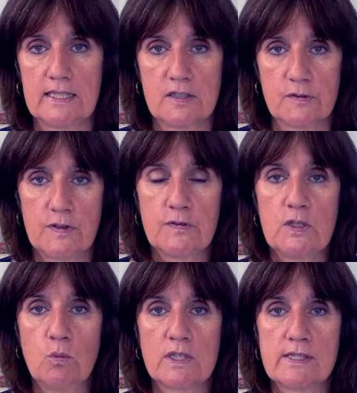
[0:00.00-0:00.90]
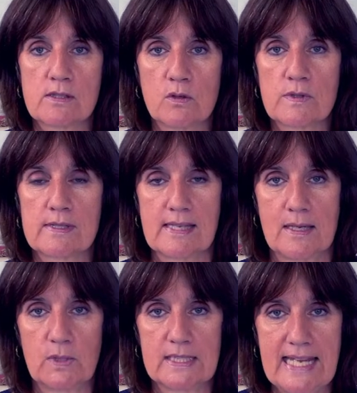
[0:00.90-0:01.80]
to 51 zones
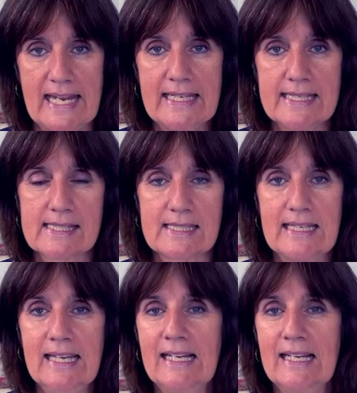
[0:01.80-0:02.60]
simultaneously.